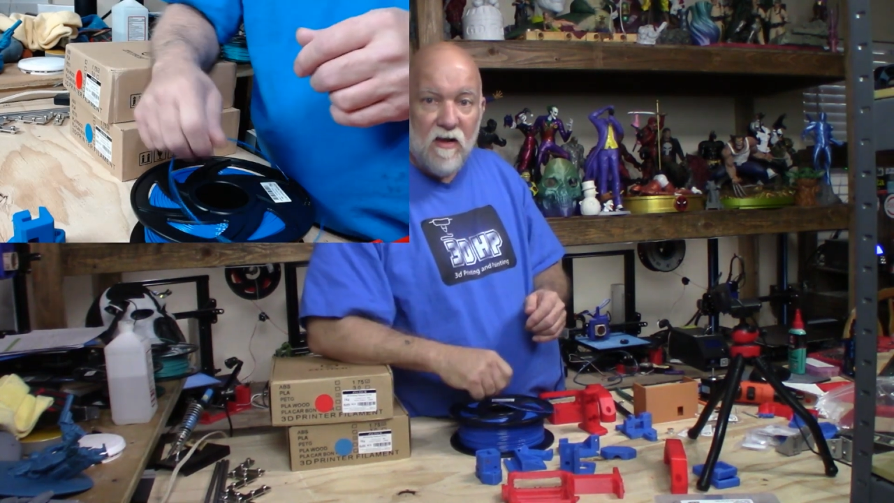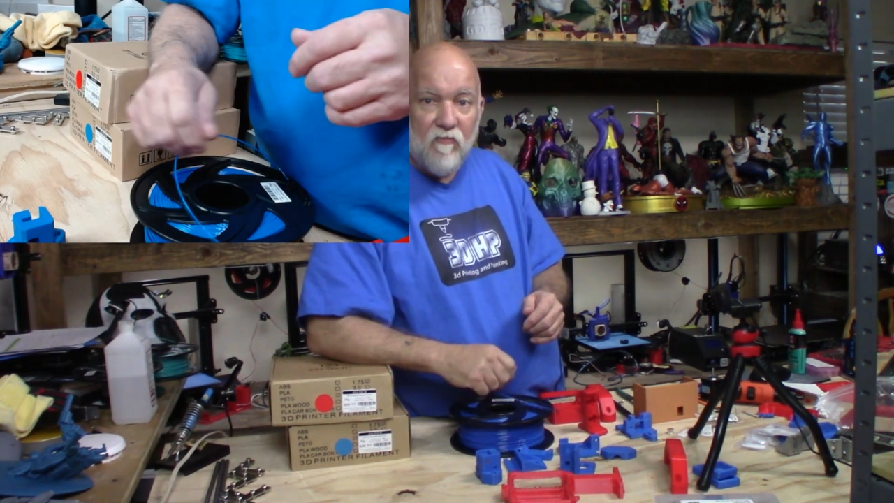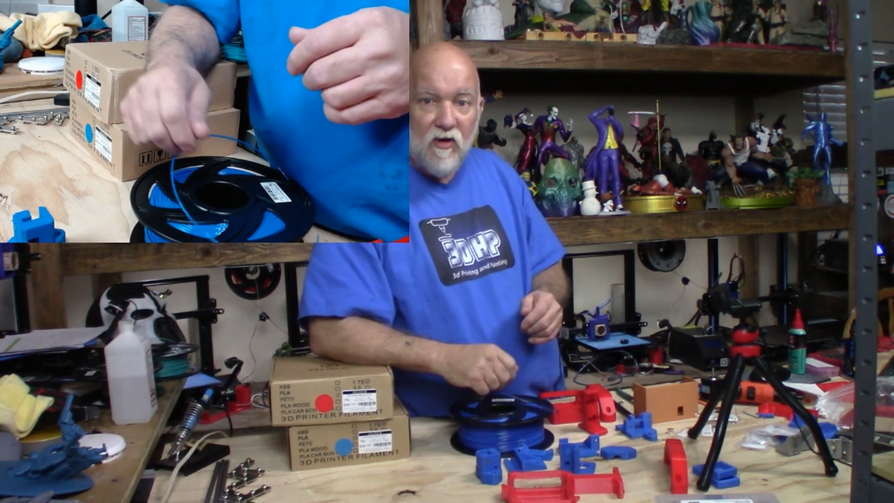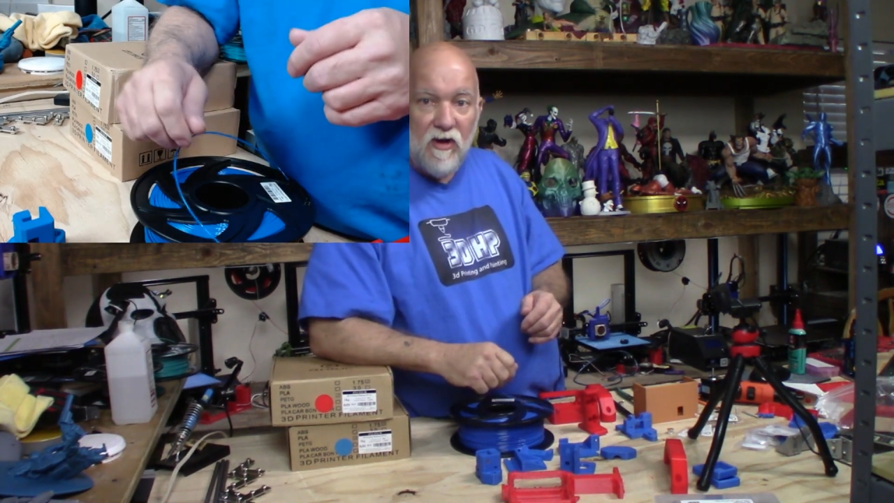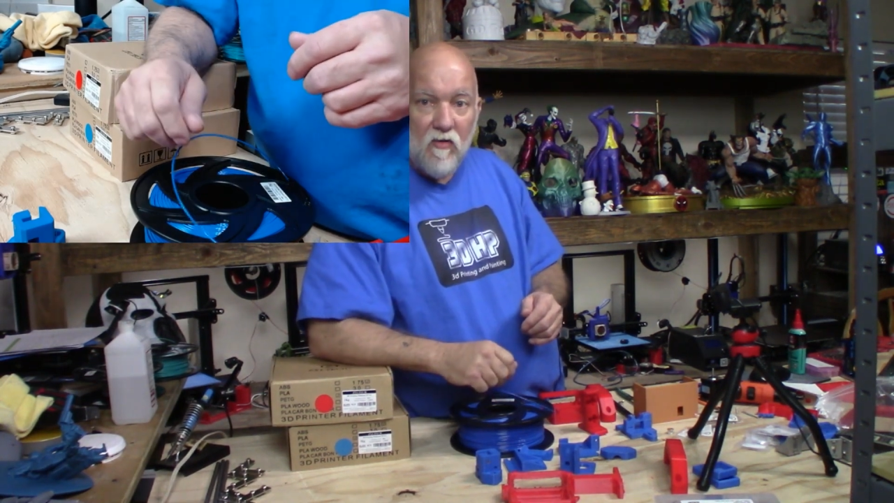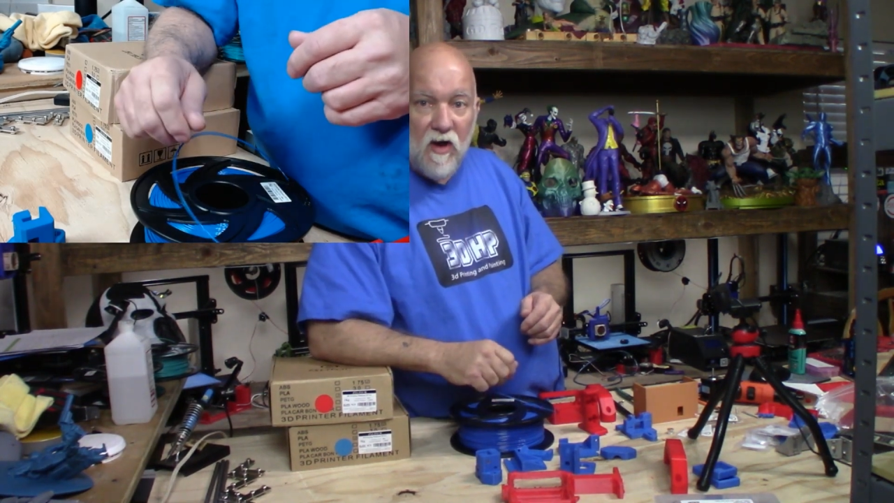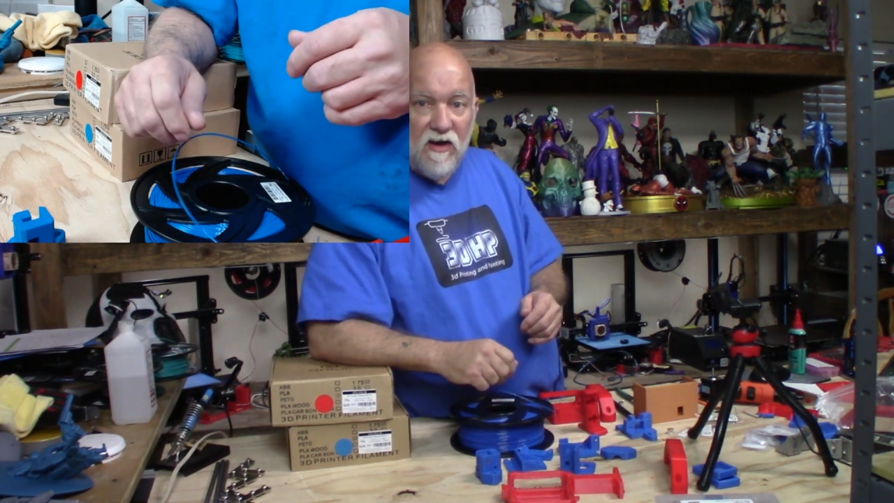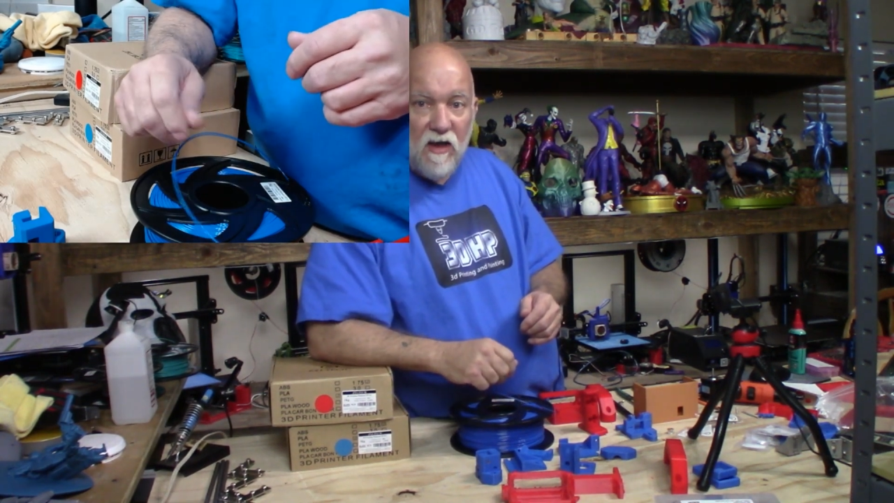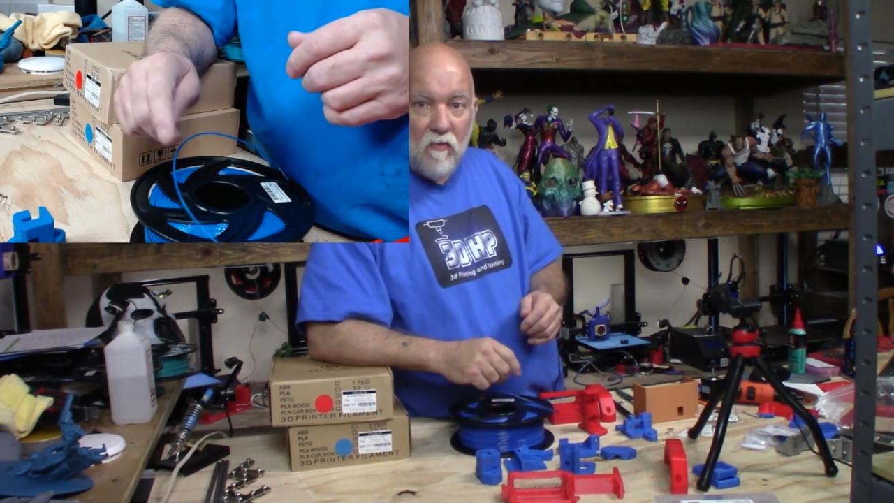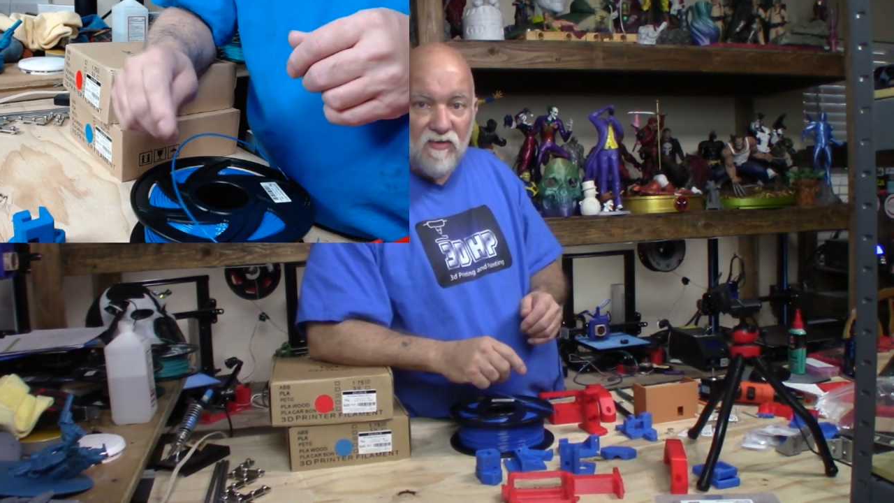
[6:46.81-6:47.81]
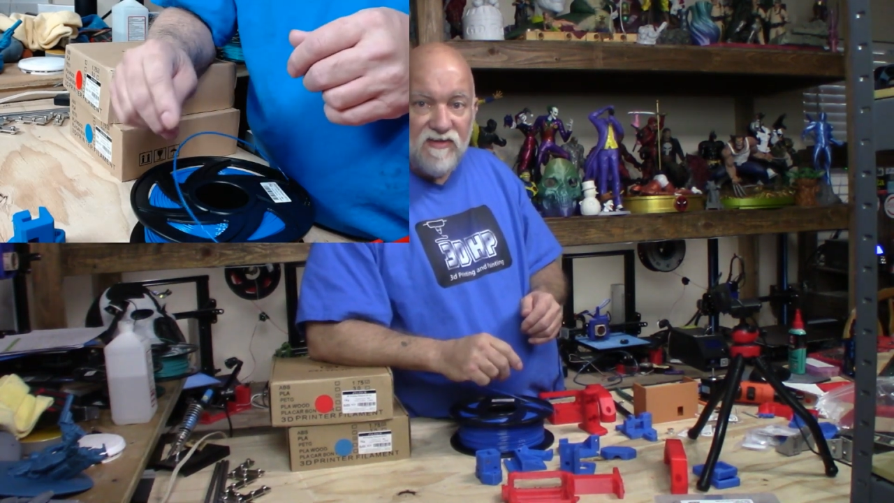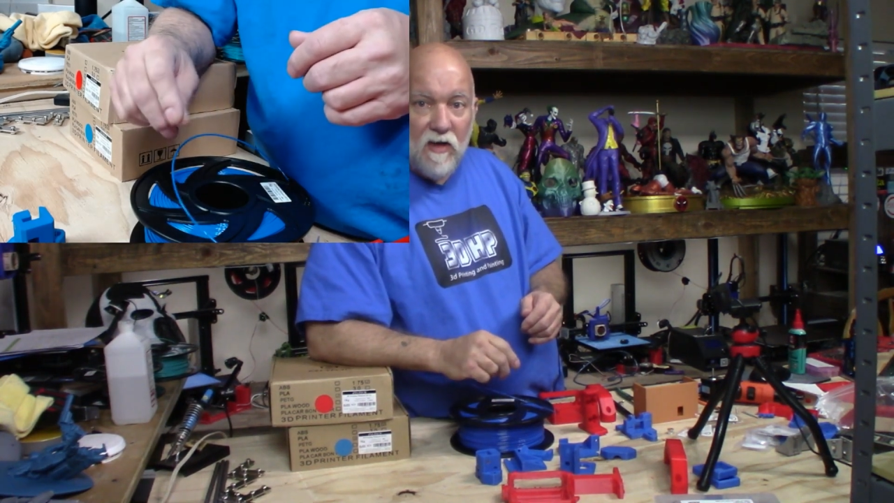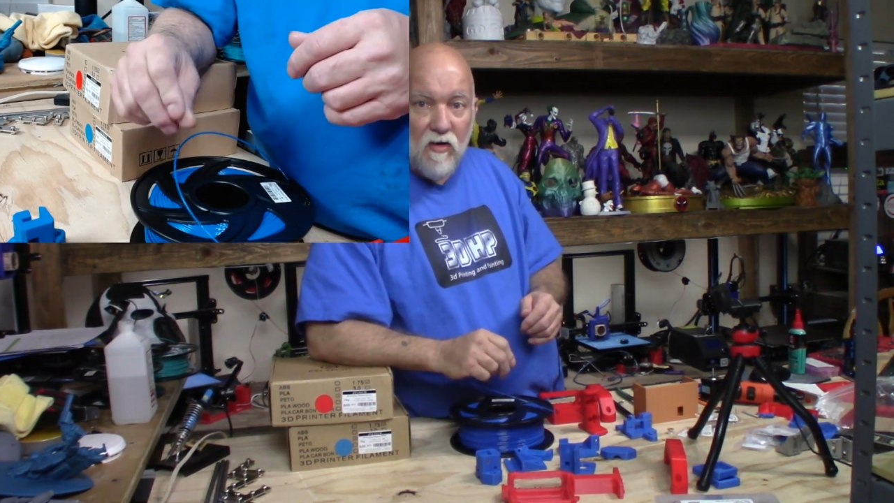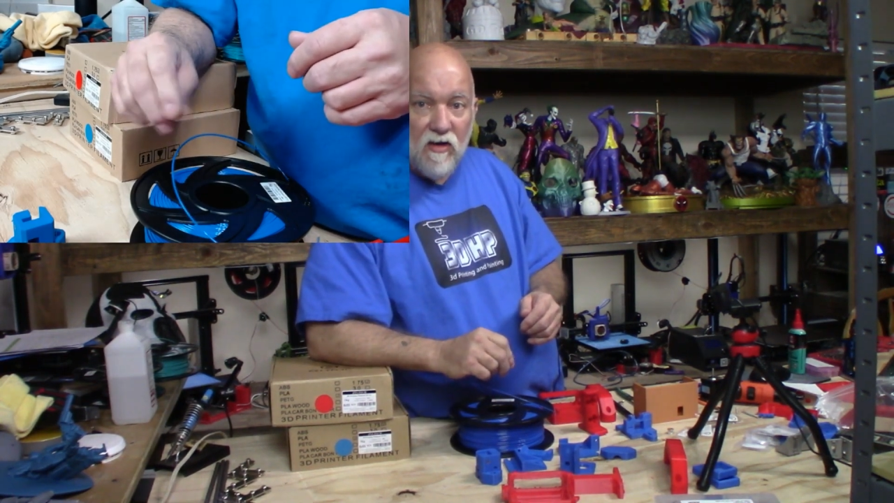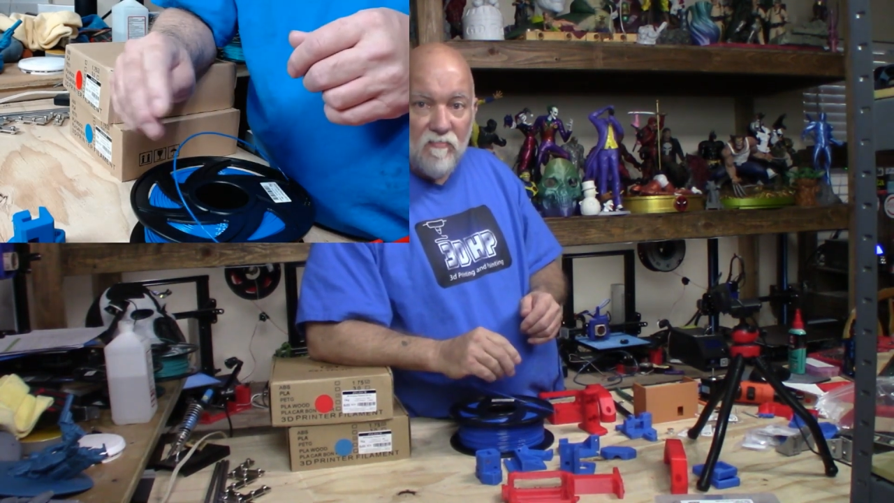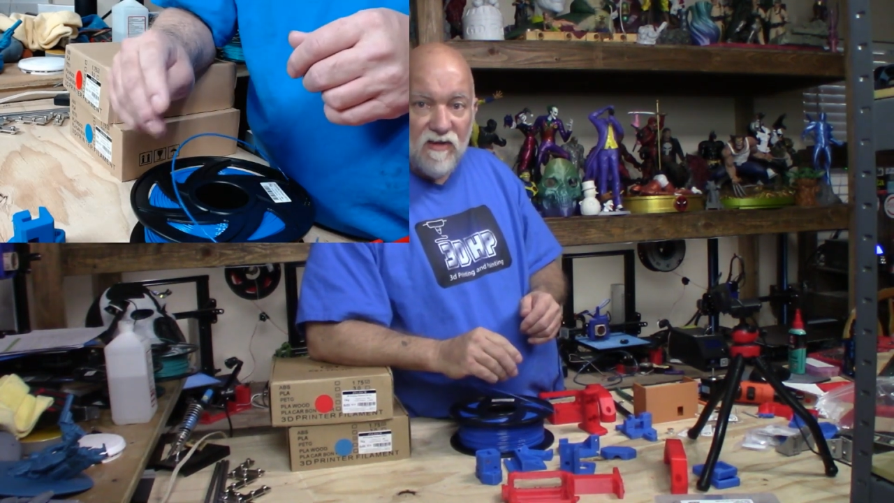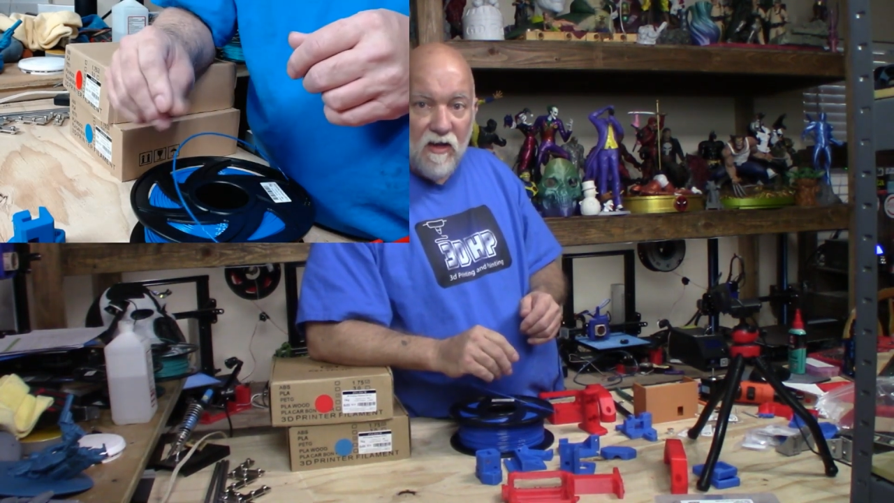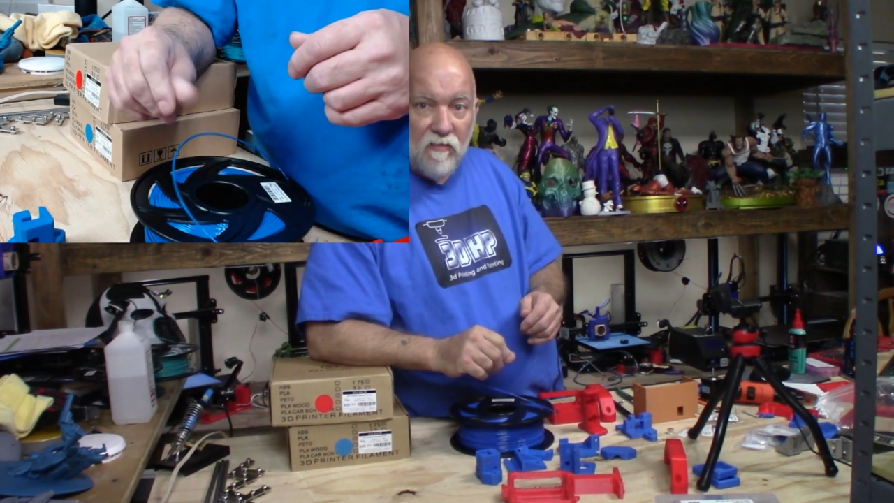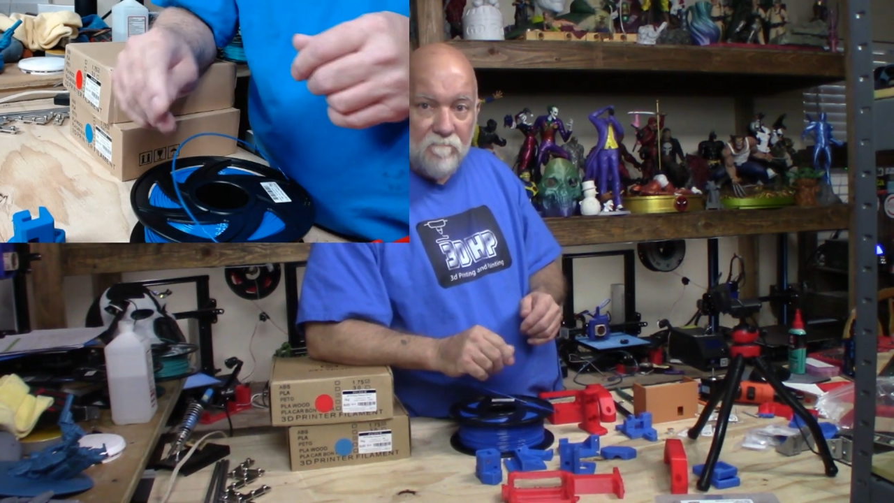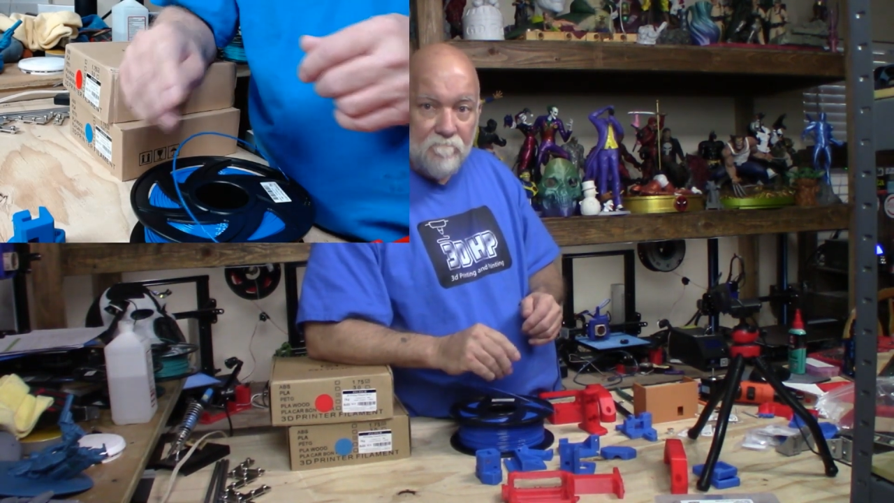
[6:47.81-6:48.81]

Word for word: I'm printing it right now. We'll see how it comes out.